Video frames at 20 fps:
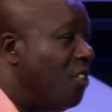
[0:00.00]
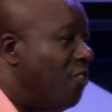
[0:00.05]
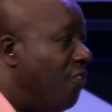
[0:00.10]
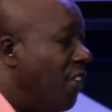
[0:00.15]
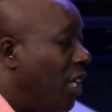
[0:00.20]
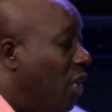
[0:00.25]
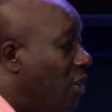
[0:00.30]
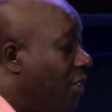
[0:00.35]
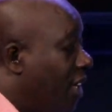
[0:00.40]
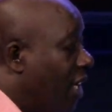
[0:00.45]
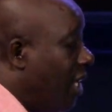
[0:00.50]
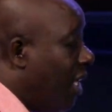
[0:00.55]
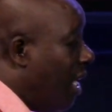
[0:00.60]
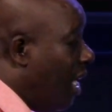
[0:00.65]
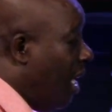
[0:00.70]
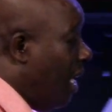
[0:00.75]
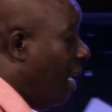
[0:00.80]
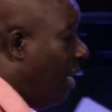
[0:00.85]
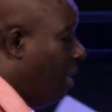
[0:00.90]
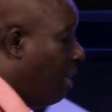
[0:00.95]
feel the
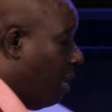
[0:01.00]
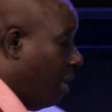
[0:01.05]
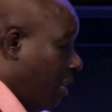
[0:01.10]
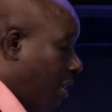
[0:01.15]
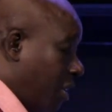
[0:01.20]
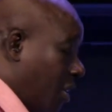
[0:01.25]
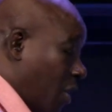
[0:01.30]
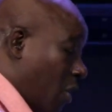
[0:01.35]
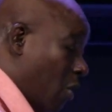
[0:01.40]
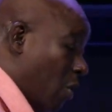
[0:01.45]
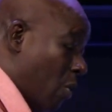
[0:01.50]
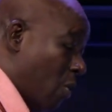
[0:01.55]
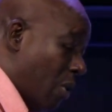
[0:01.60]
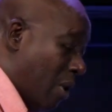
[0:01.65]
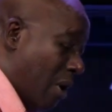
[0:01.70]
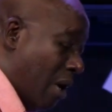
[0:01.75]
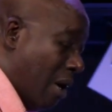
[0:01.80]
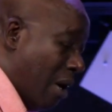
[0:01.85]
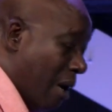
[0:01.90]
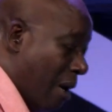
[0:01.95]
need to
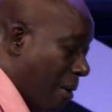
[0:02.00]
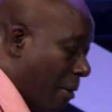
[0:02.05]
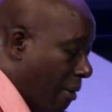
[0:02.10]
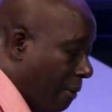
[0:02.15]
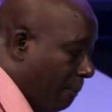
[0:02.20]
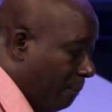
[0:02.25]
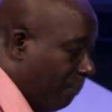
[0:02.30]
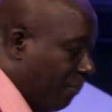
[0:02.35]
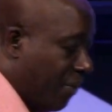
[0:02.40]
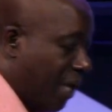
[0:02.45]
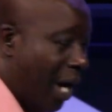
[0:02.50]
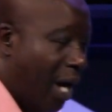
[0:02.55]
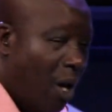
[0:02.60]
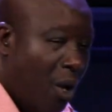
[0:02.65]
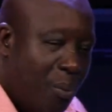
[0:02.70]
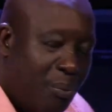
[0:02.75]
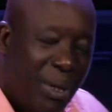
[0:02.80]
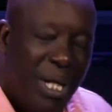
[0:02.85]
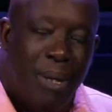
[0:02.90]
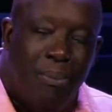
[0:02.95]
tell
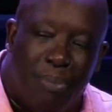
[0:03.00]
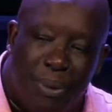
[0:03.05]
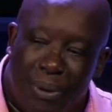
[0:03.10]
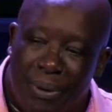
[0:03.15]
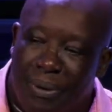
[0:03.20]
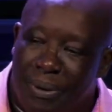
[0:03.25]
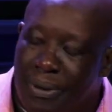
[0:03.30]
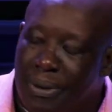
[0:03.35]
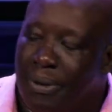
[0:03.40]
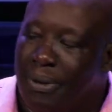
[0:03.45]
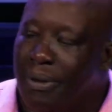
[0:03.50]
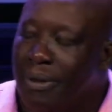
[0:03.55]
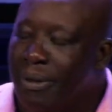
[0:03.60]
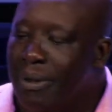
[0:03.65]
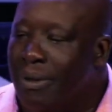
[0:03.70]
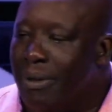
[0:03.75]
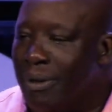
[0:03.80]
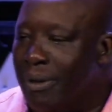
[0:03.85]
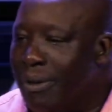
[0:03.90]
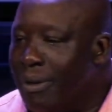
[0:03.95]
people,
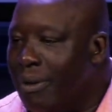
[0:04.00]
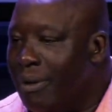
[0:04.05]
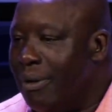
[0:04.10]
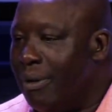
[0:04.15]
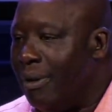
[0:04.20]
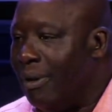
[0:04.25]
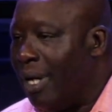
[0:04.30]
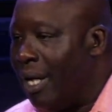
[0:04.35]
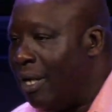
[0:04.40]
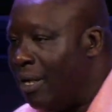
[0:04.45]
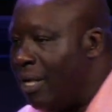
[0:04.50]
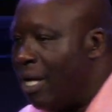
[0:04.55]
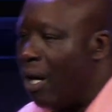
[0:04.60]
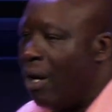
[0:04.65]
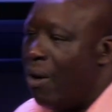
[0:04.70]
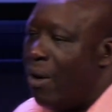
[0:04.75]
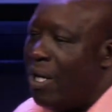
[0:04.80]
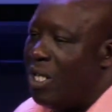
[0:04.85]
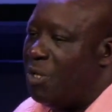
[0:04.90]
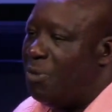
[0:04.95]

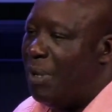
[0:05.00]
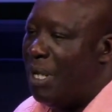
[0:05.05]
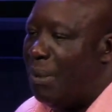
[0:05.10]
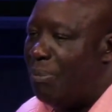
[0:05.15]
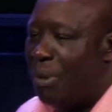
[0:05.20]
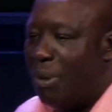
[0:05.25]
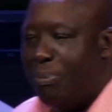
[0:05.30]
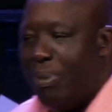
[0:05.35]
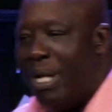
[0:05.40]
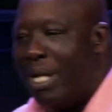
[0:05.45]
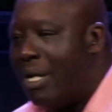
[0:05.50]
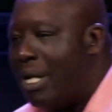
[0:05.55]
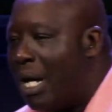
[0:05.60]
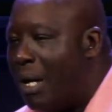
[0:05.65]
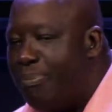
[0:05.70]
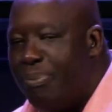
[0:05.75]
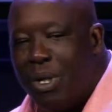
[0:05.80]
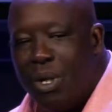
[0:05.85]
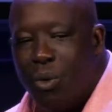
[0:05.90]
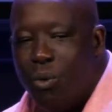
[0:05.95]
encourage people, pick
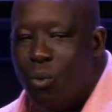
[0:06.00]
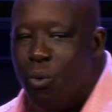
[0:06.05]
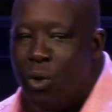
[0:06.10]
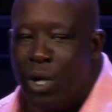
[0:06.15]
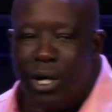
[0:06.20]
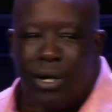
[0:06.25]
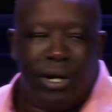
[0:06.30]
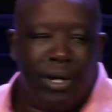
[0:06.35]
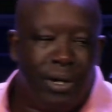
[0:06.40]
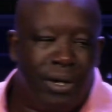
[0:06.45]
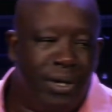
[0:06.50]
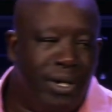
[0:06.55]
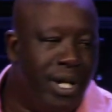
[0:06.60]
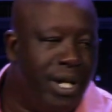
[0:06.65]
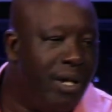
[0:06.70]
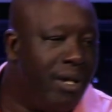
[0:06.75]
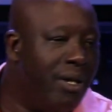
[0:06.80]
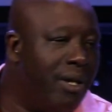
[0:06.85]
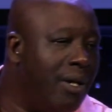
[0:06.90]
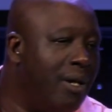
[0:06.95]
up your word.
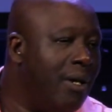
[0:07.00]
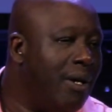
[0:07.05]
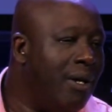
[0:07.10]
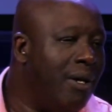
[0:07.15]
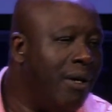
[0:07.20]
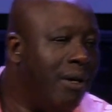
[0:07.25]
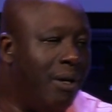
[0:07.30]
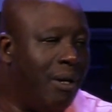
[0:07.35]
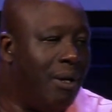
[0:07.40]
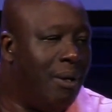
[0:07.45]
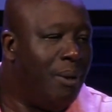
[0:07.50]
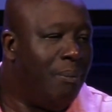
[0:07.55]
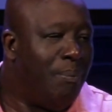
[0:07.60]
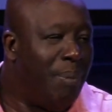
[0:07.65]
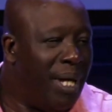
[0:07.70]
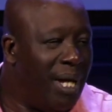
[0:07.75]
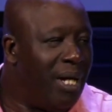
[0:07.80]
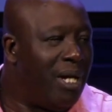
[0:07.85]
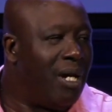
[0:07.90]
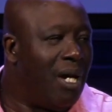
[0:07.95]

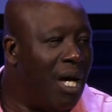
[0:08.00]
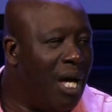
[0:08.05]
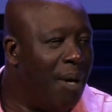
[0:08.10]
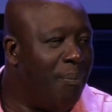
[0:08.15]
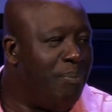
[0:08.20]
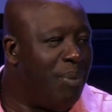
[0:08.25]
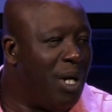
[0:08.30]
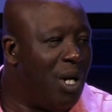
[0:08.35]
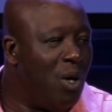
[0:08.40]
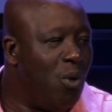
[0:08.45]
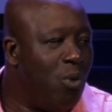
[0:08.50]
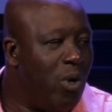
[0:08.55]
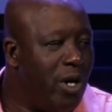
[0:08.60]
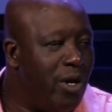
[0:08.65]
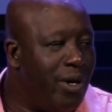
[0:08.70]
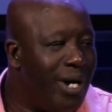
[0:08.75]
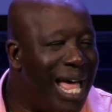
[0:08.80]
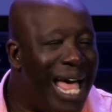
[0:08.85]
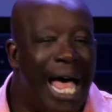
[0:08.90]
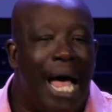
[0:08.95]
Pick up your
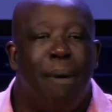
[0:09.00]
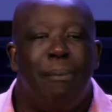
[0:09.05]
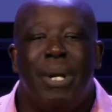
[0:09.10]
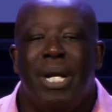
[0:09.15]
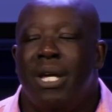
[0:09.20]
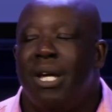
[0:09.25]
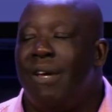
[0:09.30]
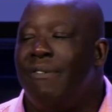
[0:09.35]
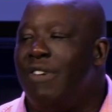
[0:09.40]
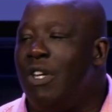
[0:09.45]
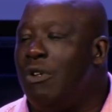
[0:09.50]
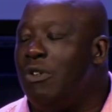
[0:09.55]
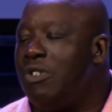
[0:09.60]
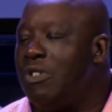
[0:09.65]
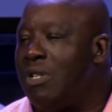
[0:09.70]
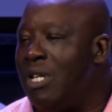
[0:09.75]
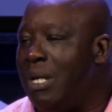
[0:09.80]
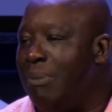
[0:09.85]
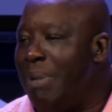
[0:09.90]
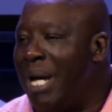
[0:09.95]
word. How many of you
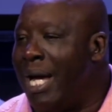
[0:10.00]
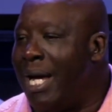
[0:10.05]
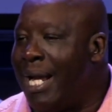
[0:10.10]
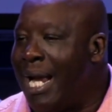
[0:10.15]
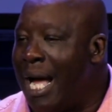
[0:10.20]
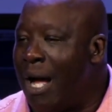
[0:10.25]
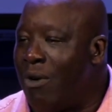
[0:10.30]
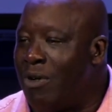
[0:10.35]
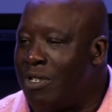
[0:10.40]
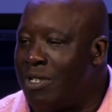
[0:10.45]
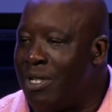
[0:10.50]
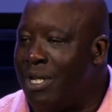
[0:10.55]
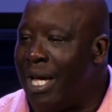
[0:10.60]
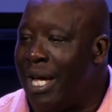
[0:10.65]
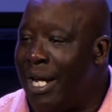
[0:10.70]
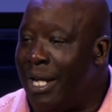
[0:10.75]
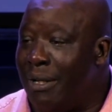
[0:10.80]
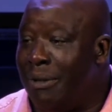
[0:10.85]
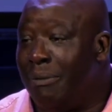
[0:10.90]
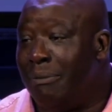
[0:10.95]
sleep eight hours a night?